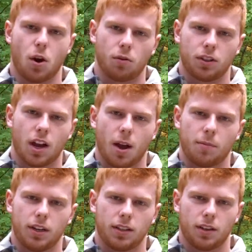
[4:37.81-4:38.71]
no
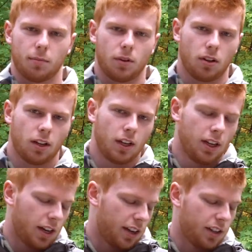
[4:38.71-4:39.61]
zombie symbol,
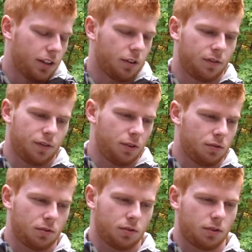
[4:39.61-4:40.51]
and then there are a
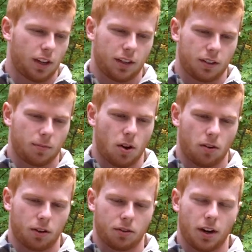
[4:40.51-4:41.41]
few like
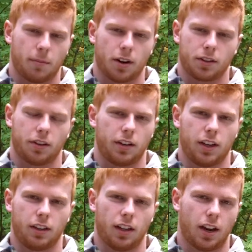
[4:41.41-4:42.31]
smaller trademarks
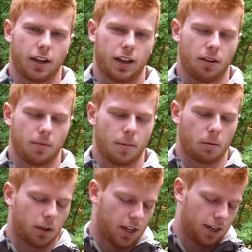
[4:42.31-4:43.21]
underneath it. I can't
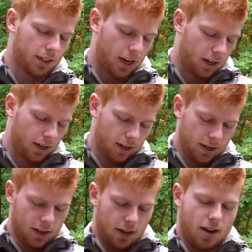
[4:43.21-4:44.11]
remember what they said.
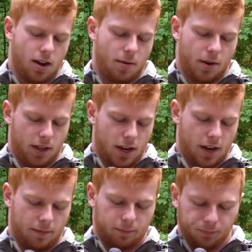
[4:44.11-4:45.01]
And
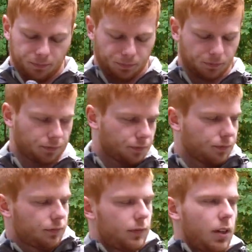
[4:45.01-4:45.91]
then
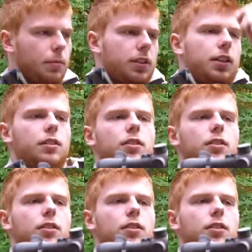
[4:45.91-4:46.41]
I'm gonna take